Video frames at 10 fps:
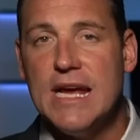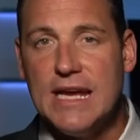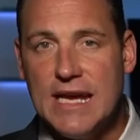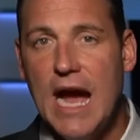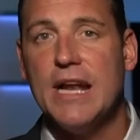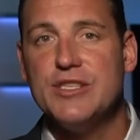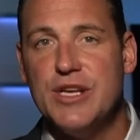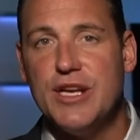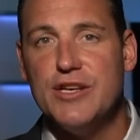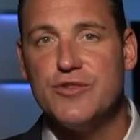God is
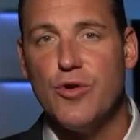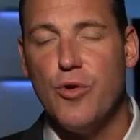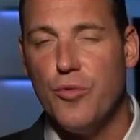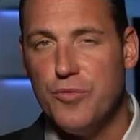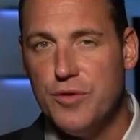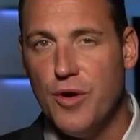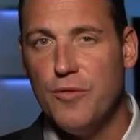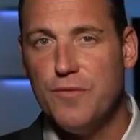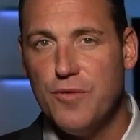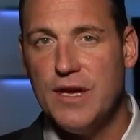in control.
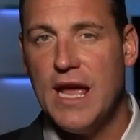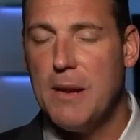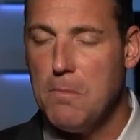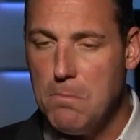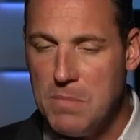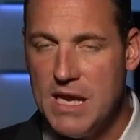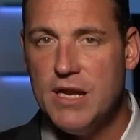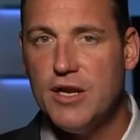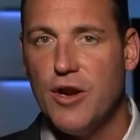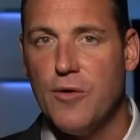Don't forget, be
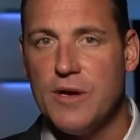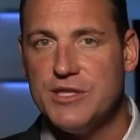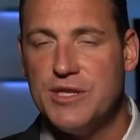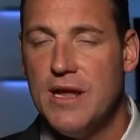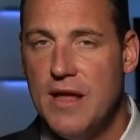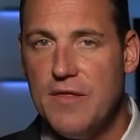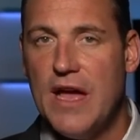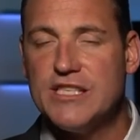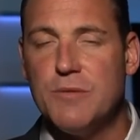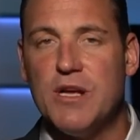encouraged.
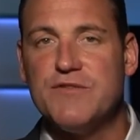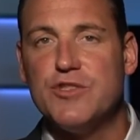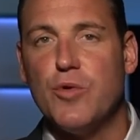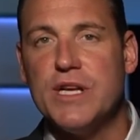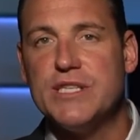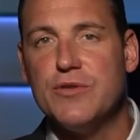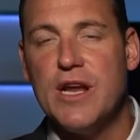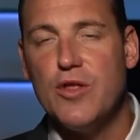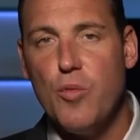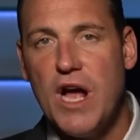Thanks so much for joining us here
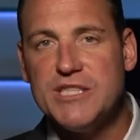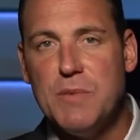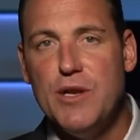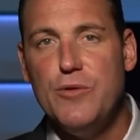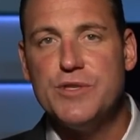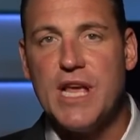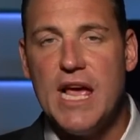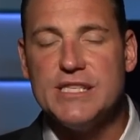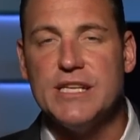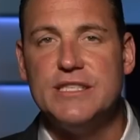today on the Watchman
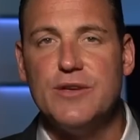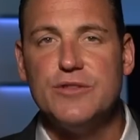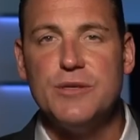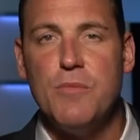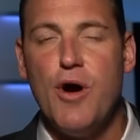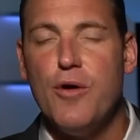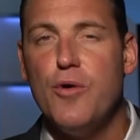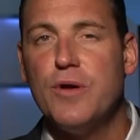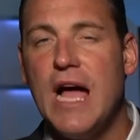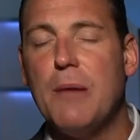Newscast. Until
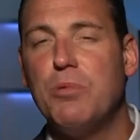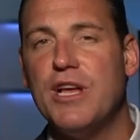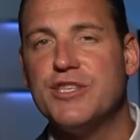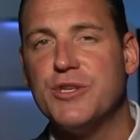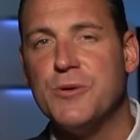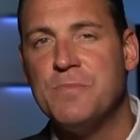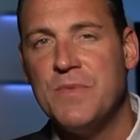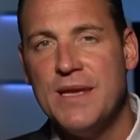tomorrow, God bless you.